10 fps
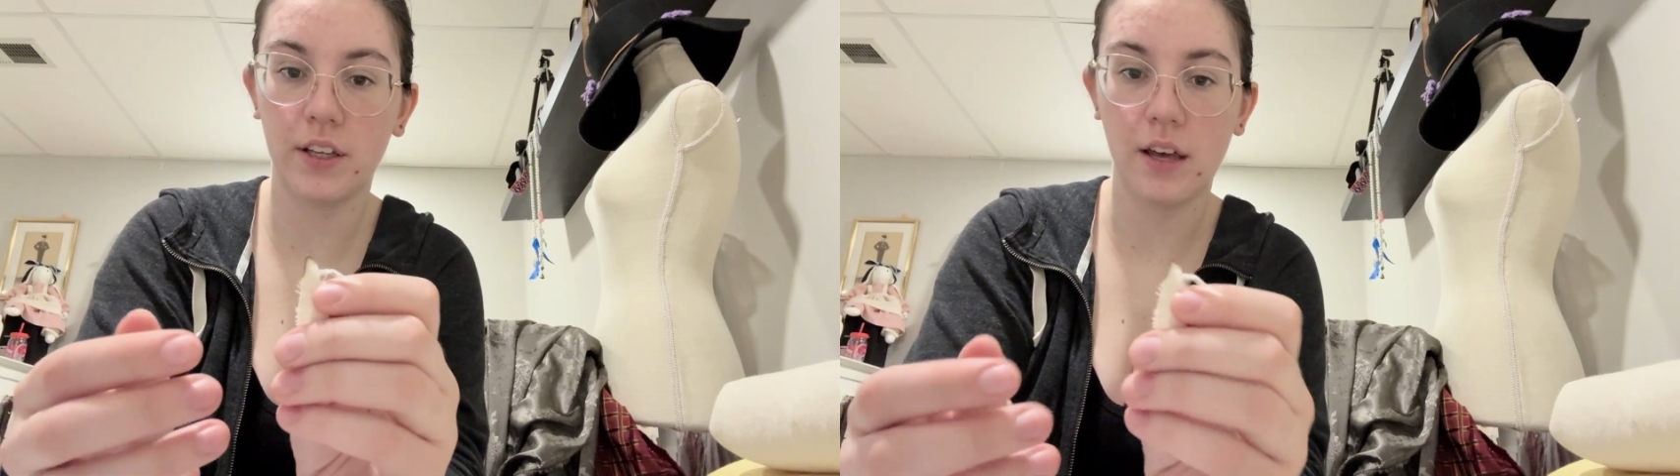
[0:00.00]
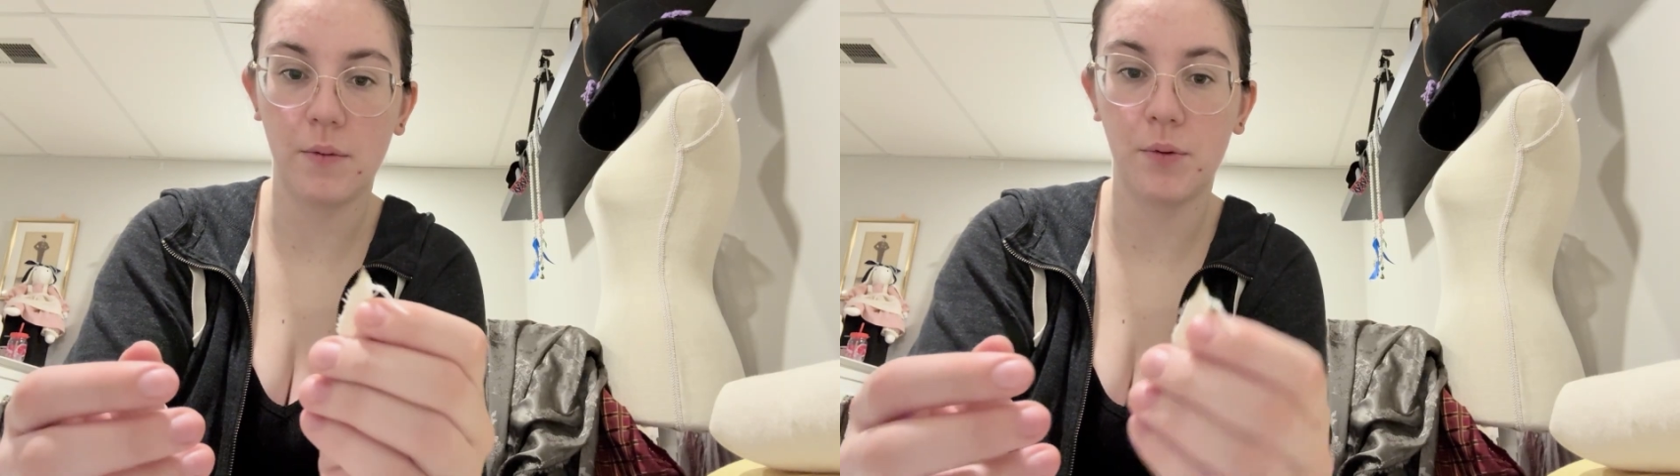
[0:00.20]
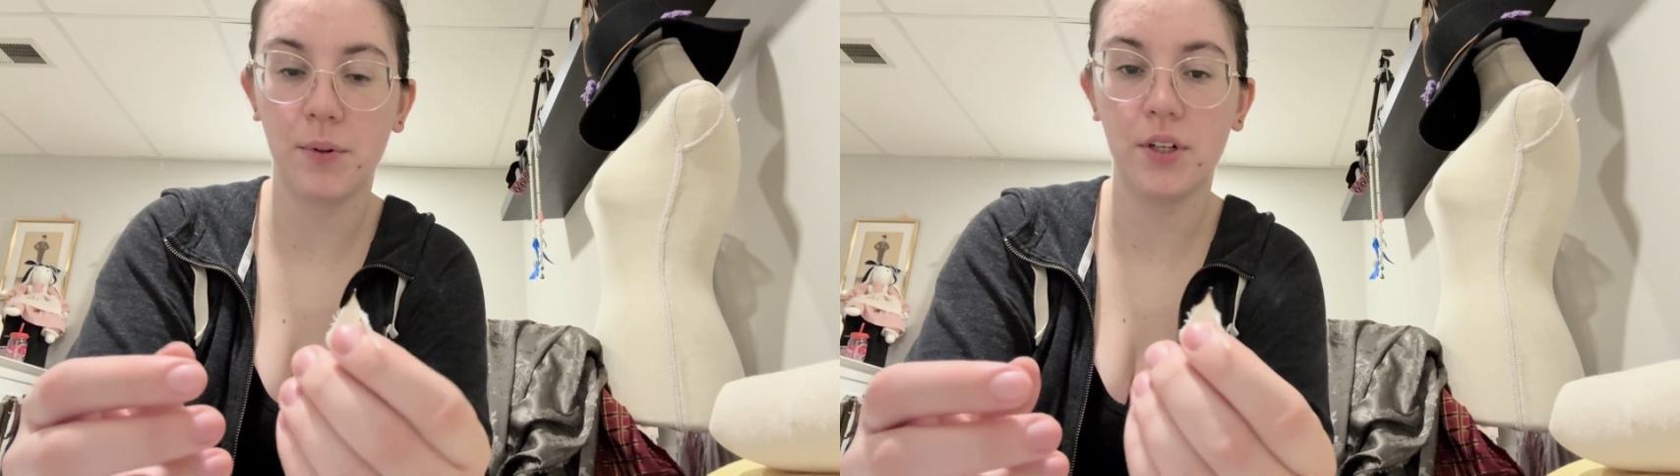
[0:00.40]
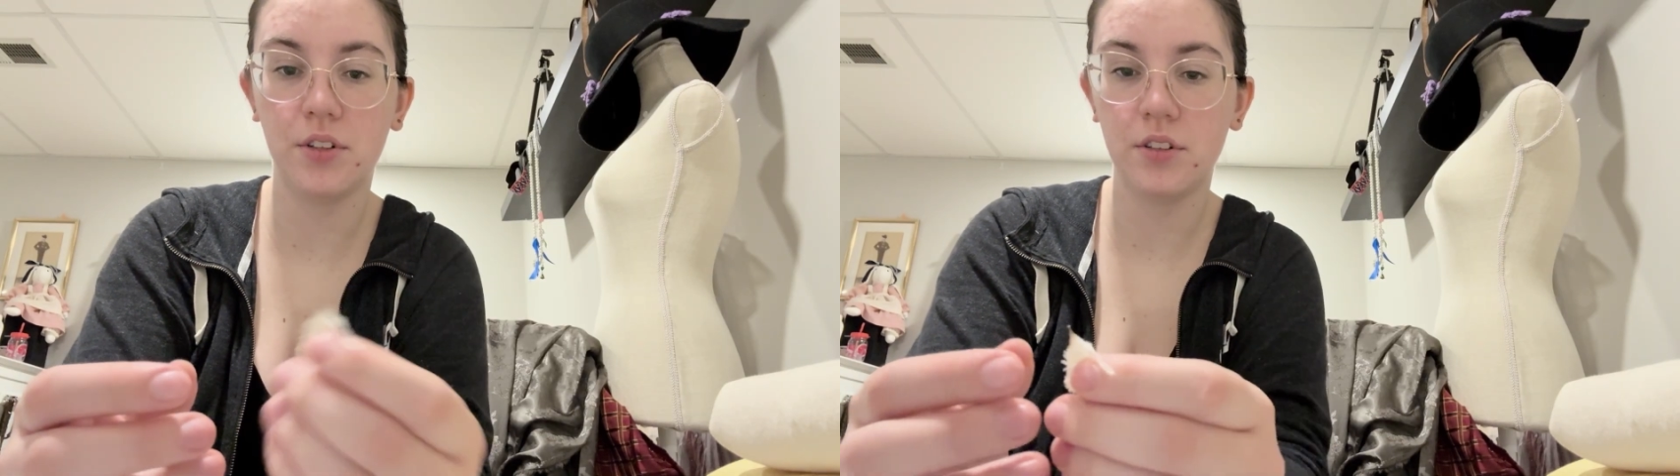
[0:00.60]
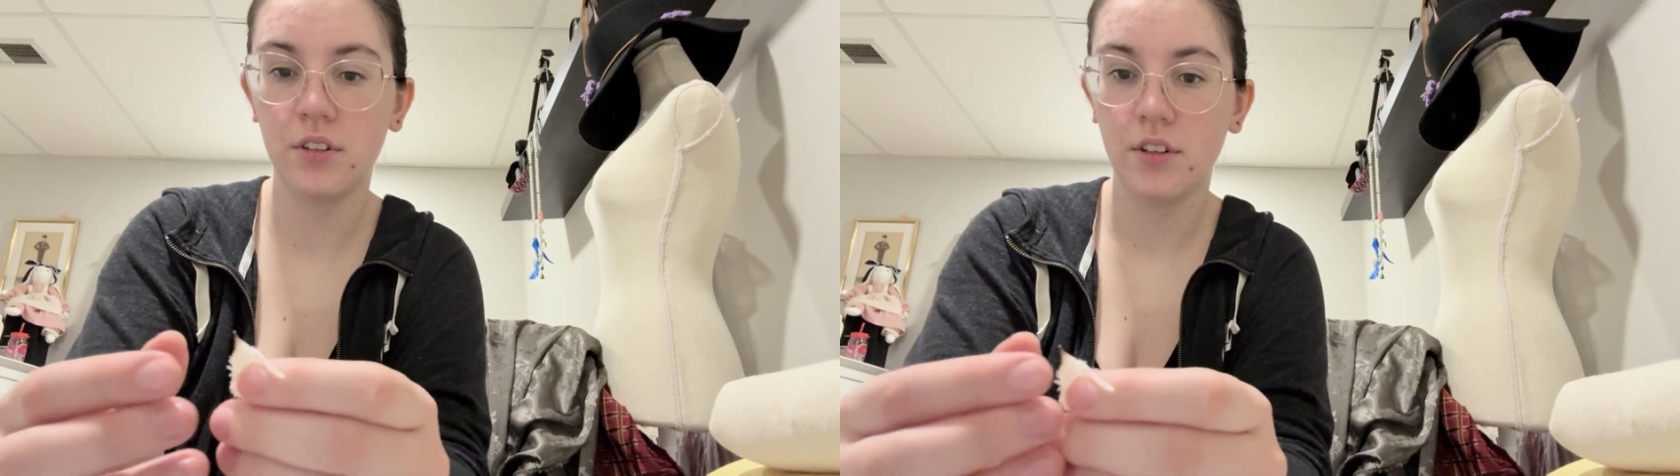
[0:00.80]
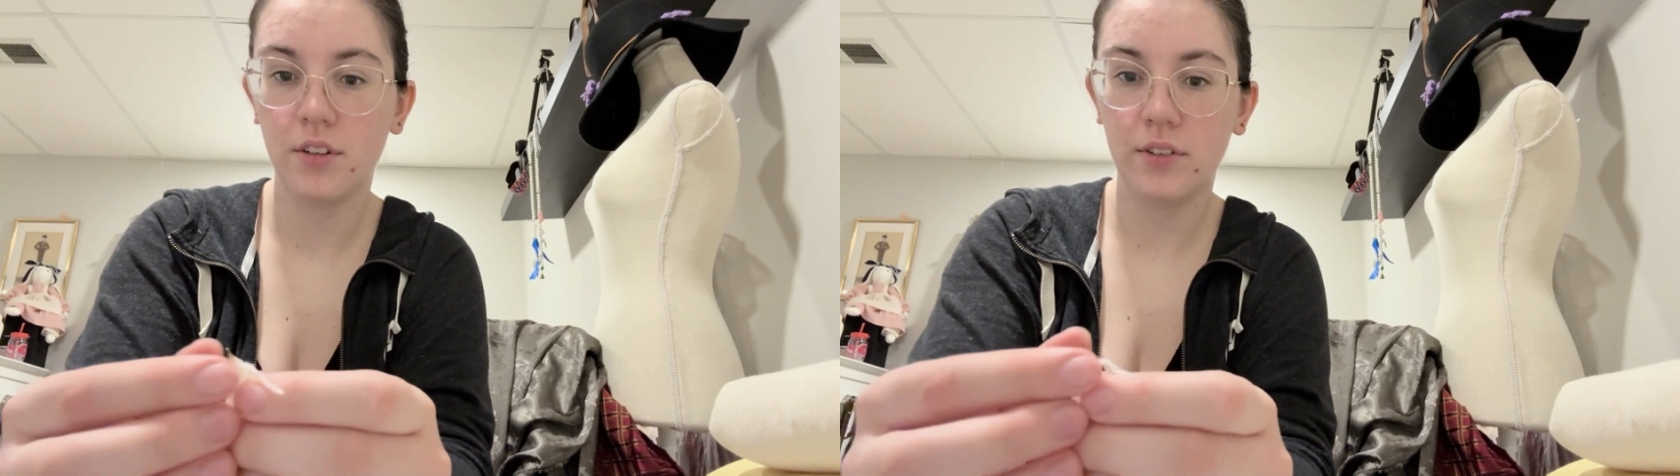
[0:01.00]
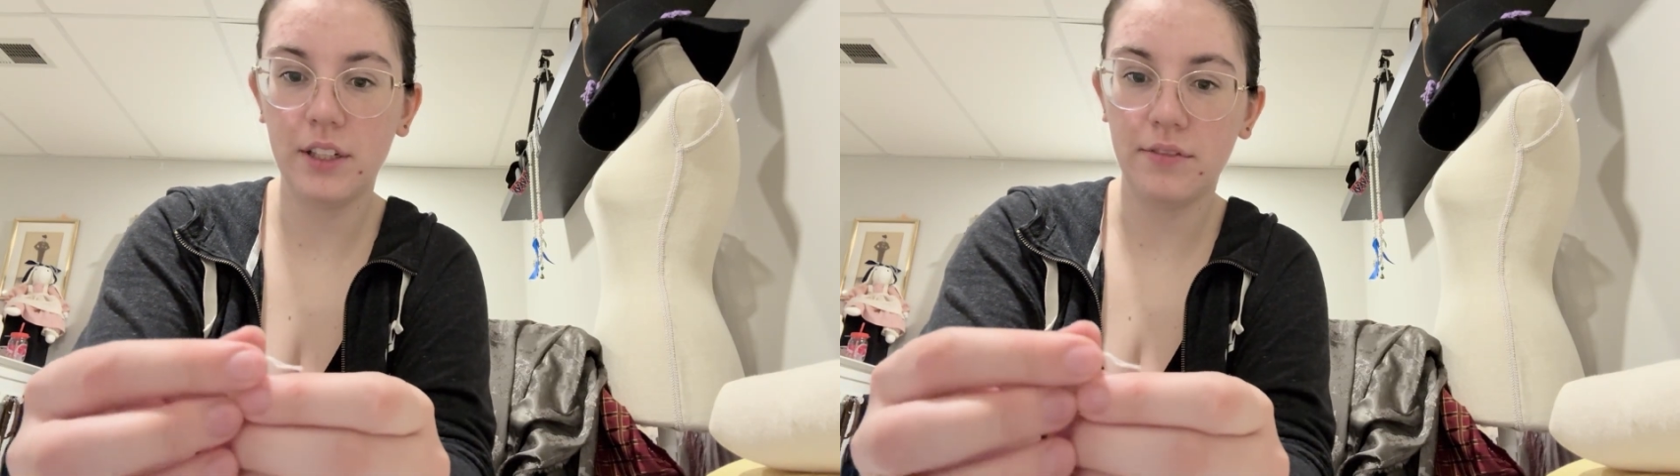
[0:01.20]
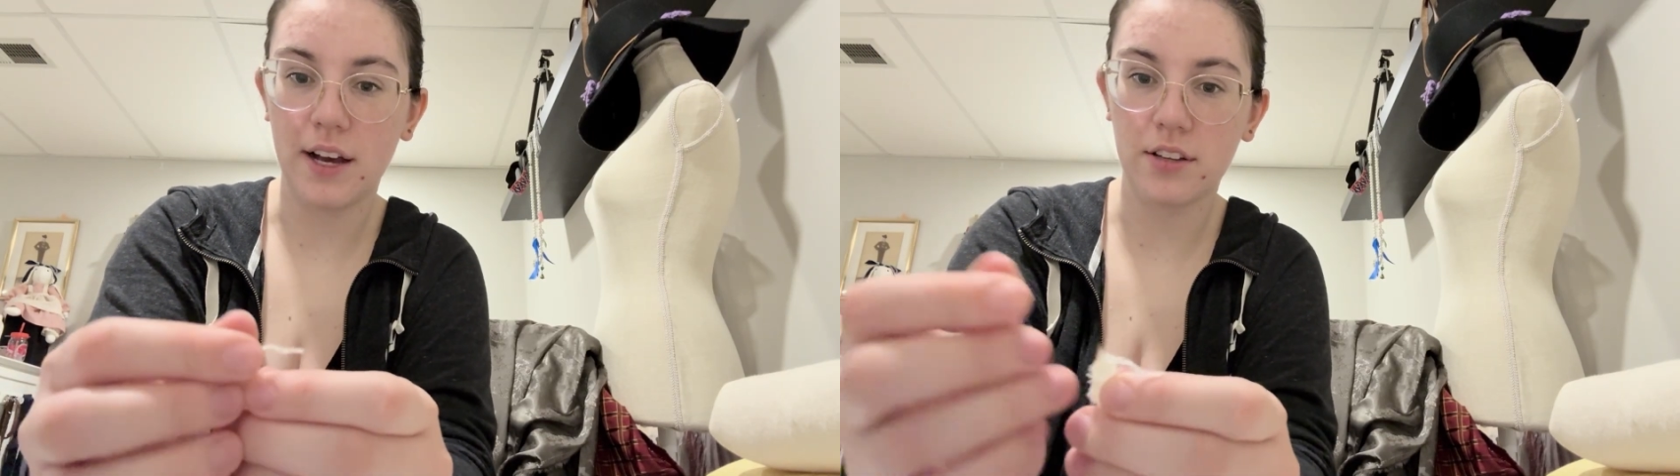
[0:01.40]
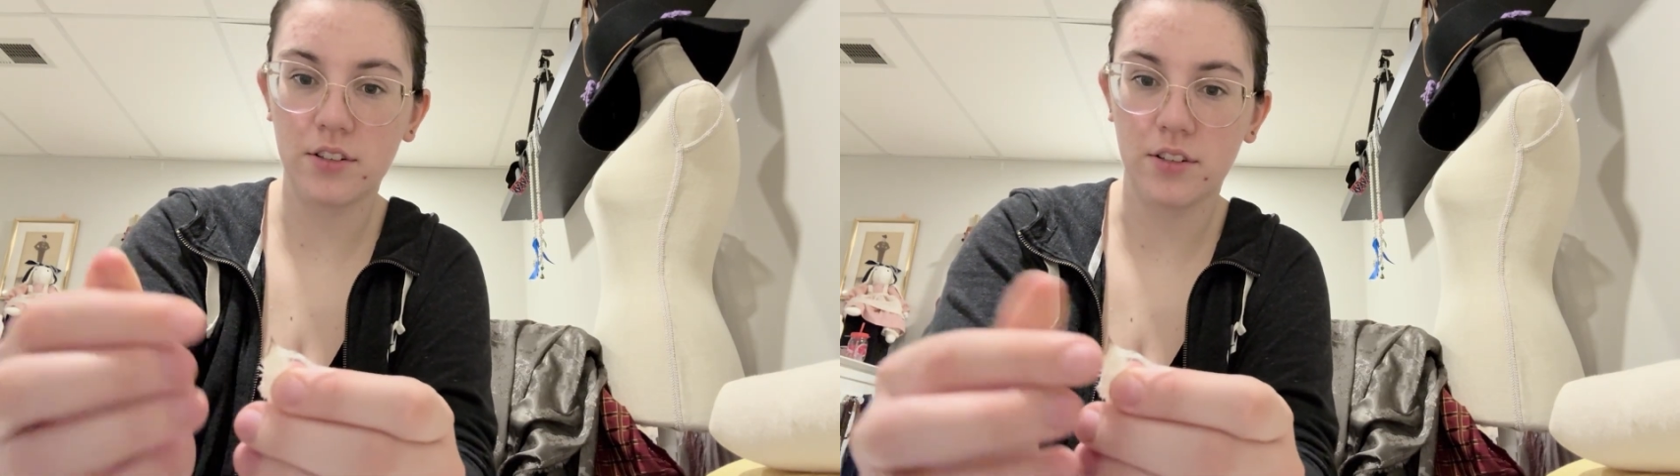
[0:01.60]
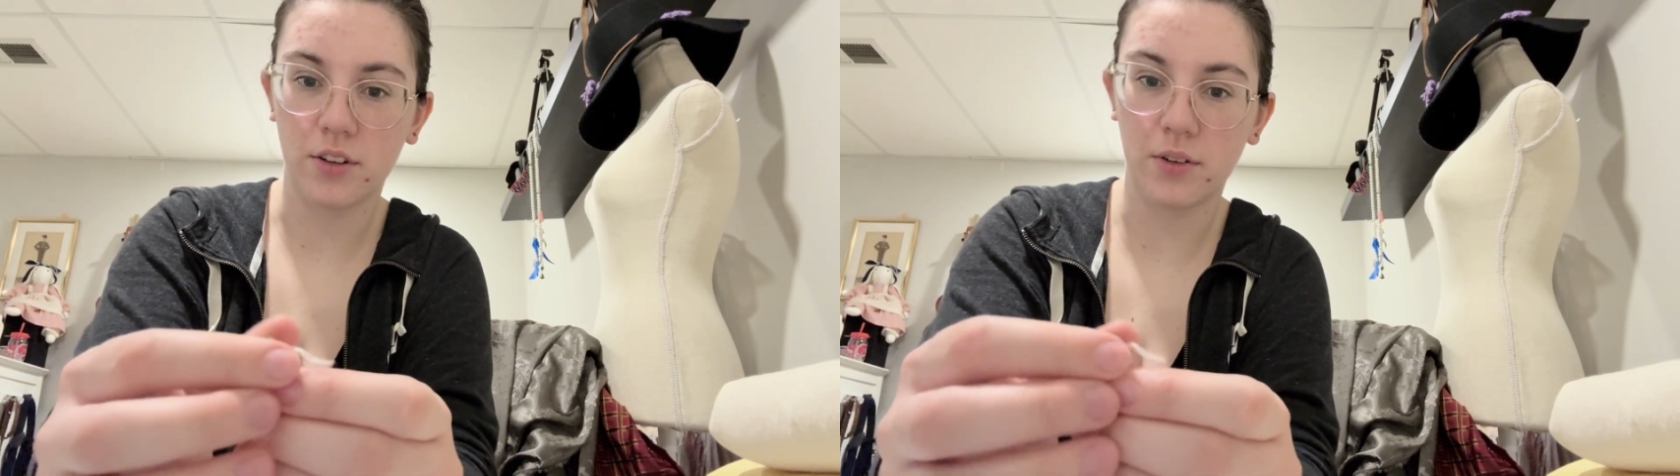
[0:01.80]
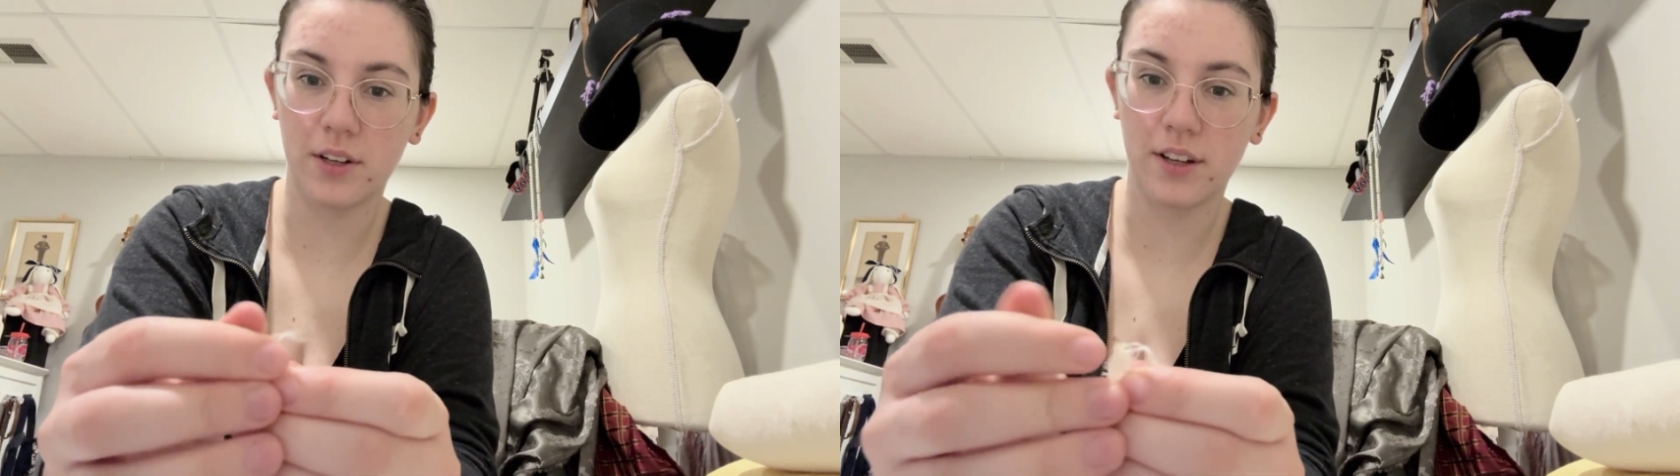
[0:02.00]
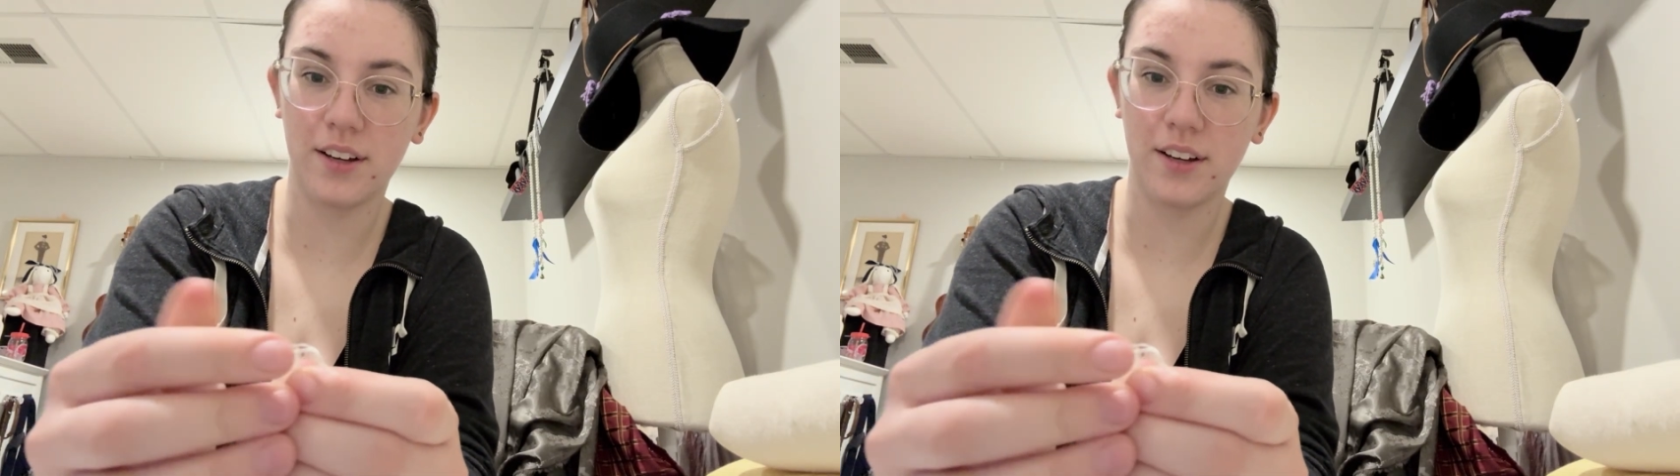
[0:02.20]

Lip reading: That one burned really fast, so